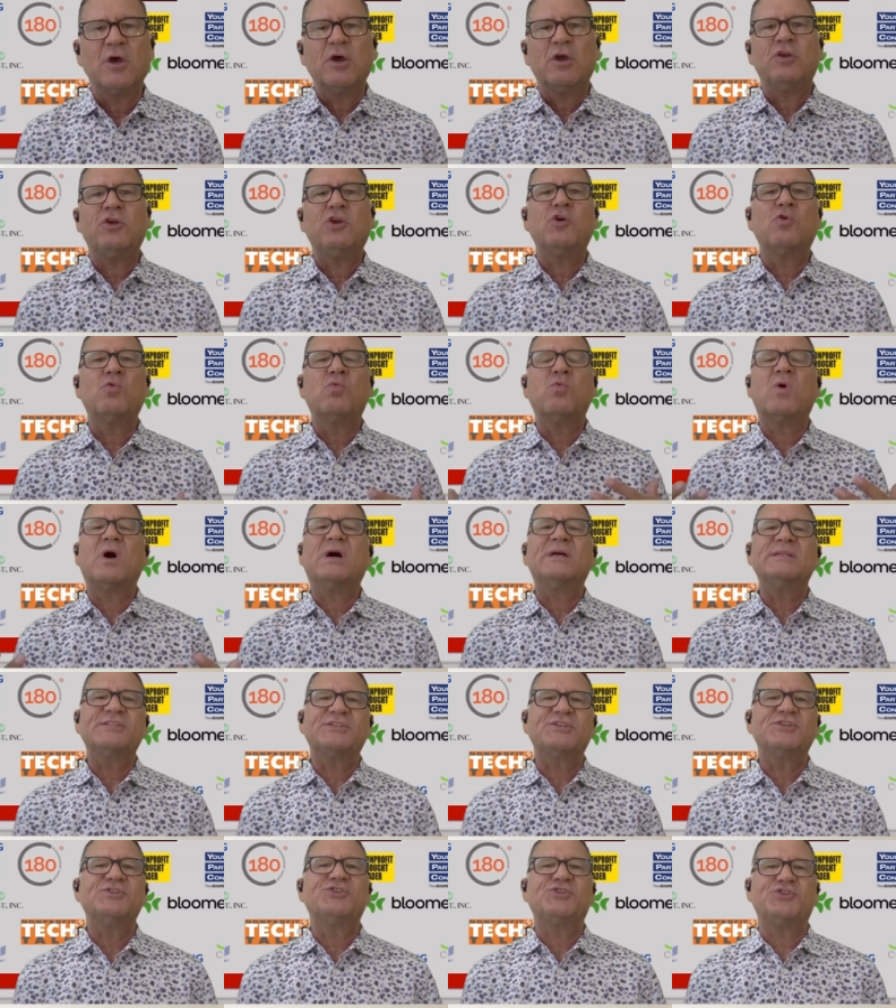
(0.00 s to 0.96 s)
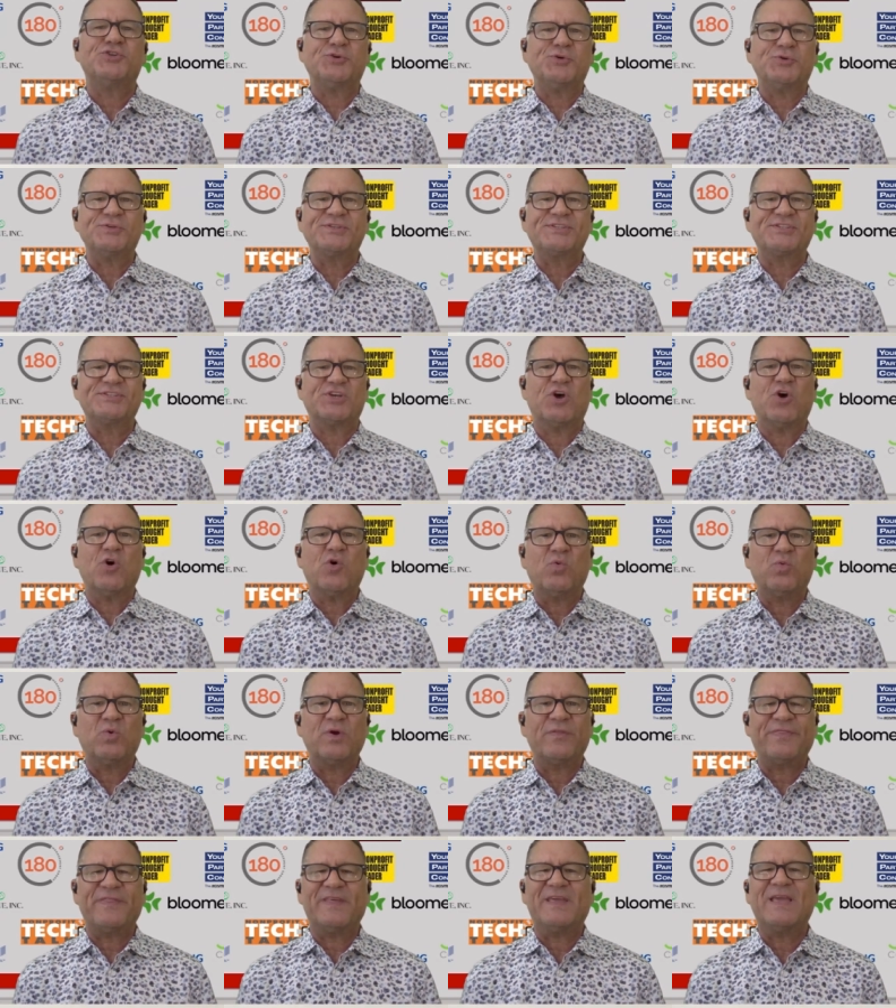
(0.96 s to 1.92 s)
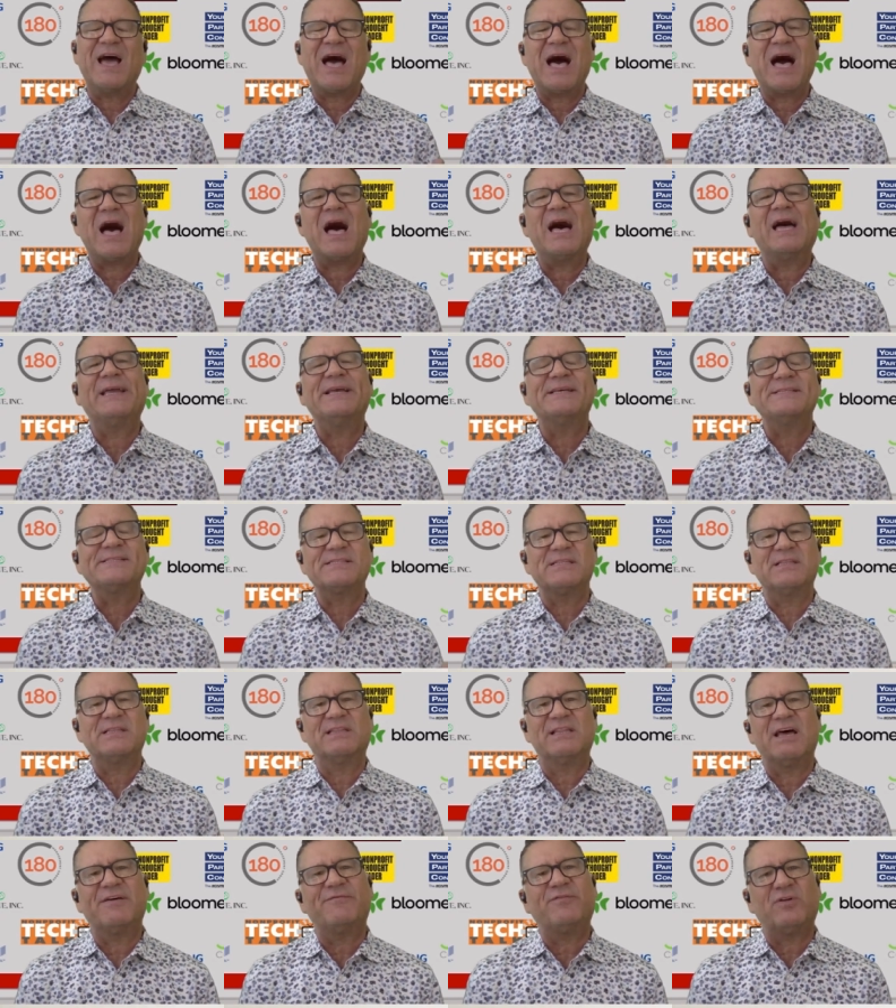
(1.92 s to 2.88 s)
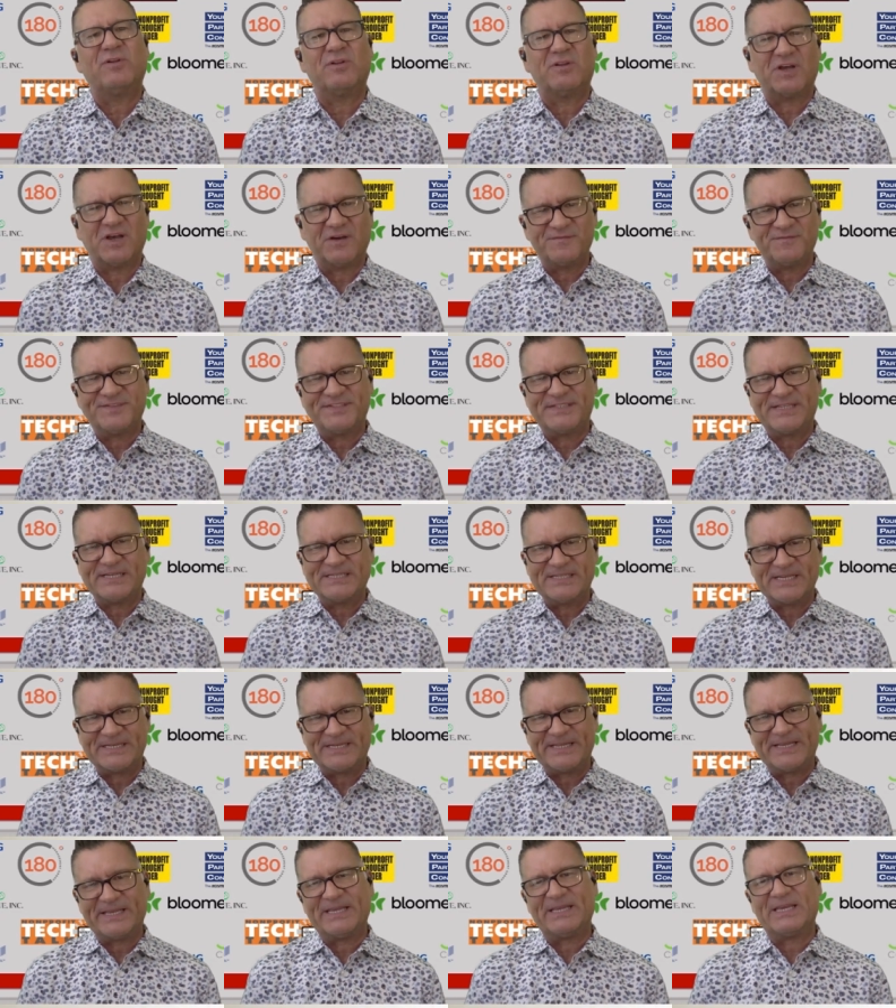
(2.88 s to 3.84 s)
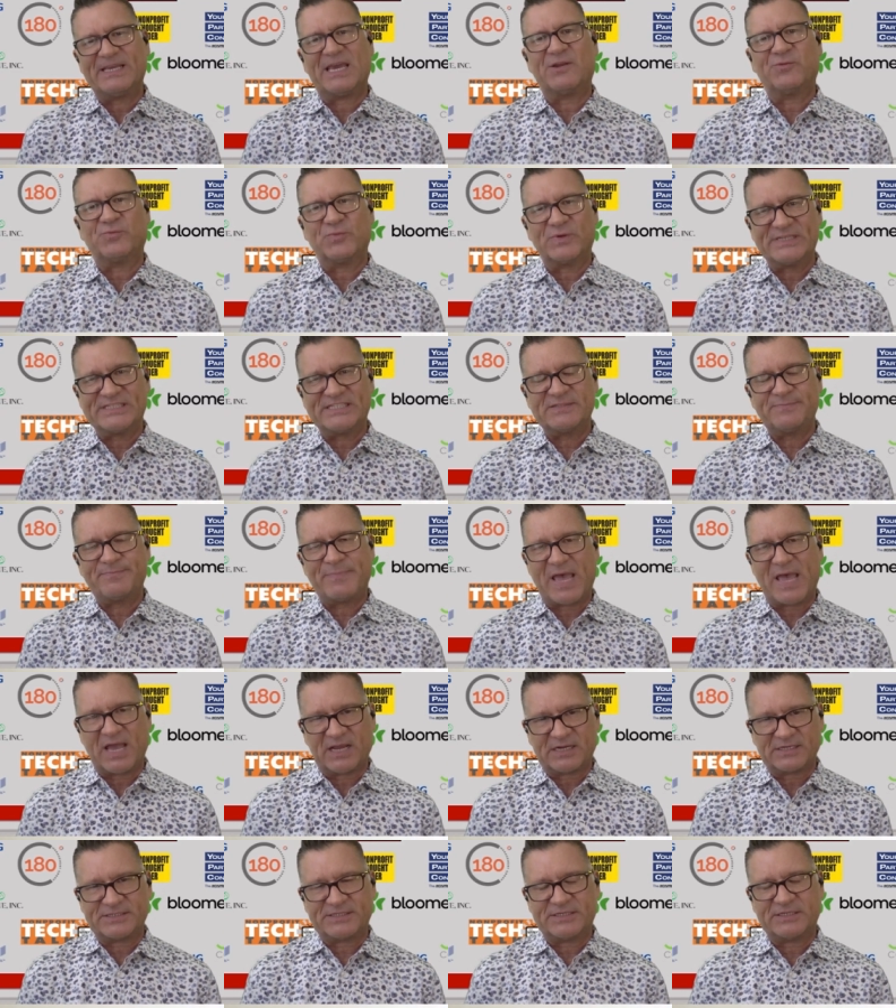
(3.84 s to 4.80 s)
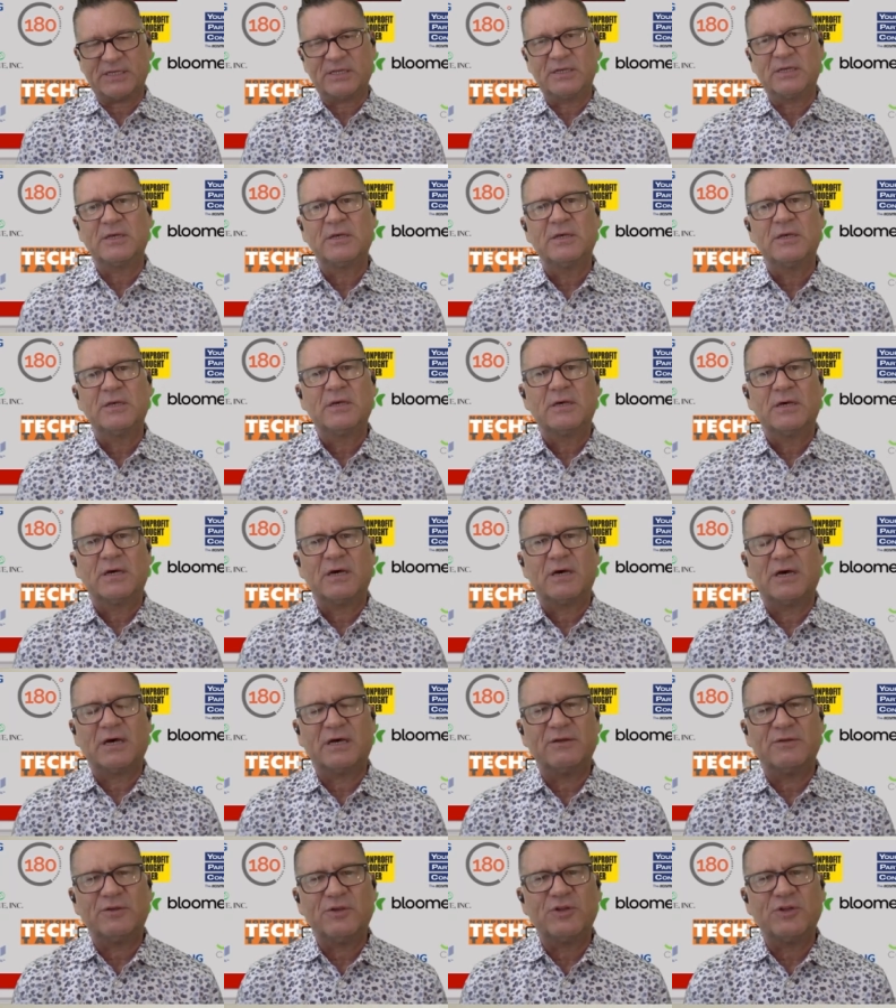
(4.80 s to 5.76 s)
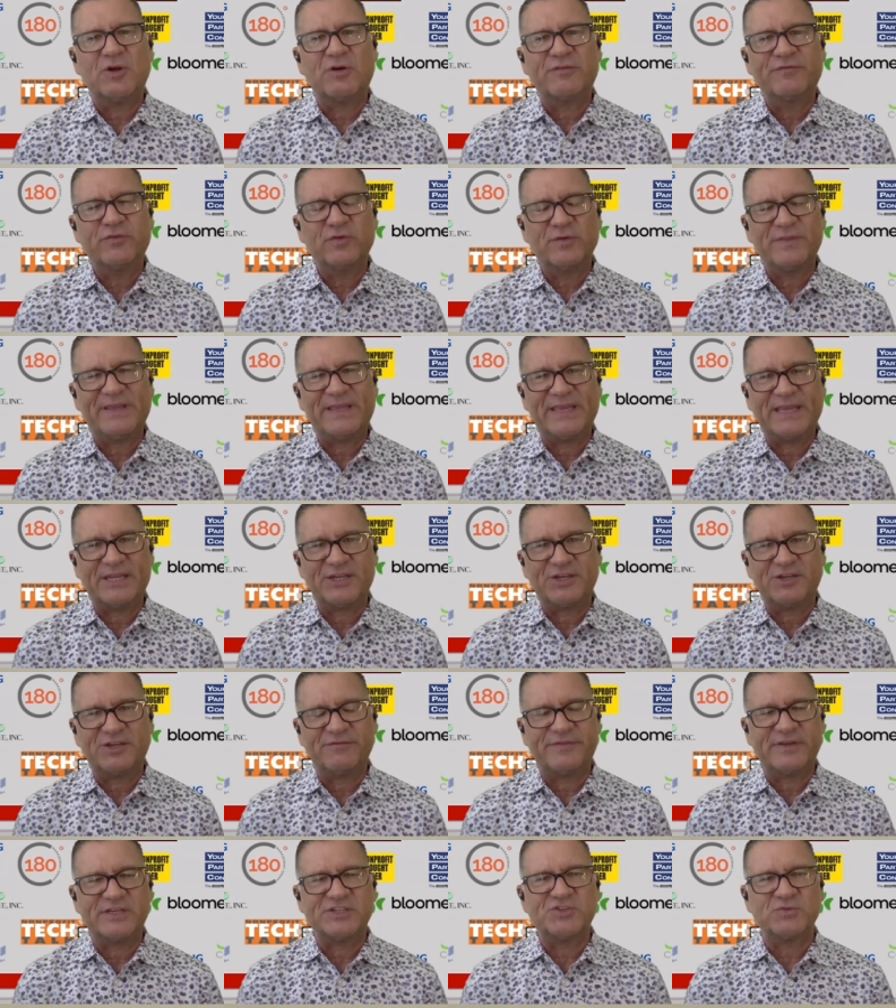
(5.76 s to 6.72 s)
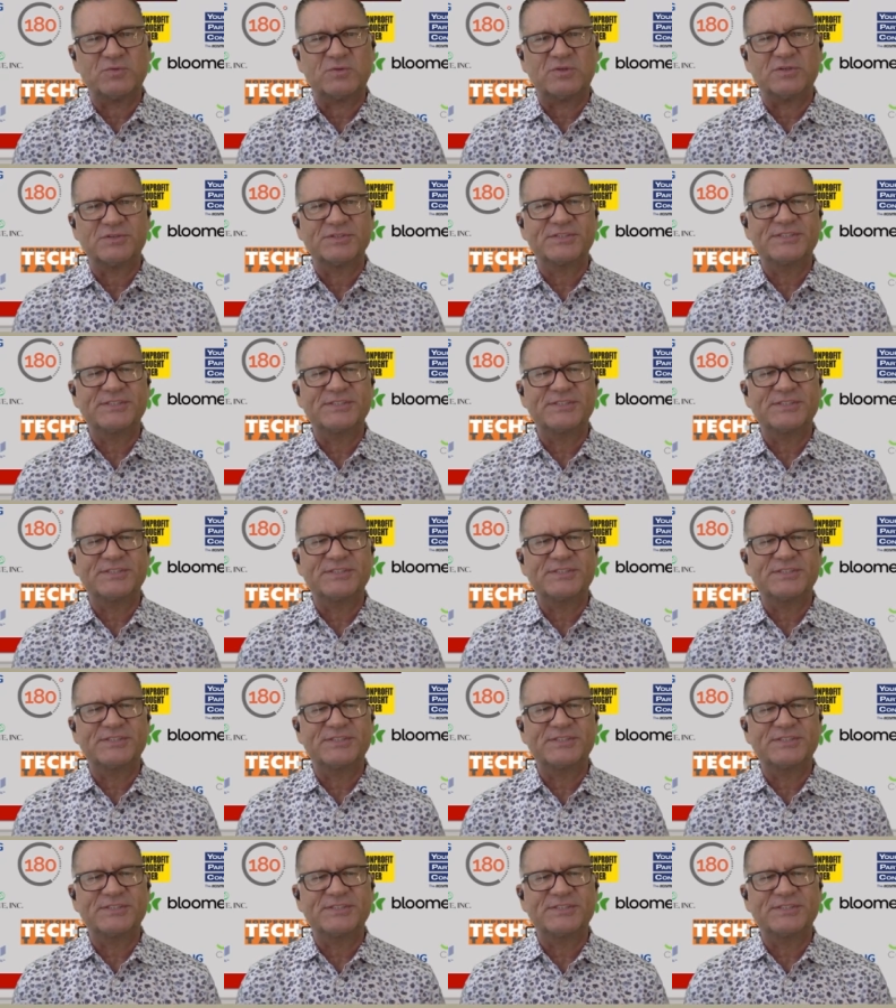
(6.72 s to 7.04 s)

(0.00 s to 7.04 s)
you want to do so with the highest level of dignity and respect, uh, you know, for the individual.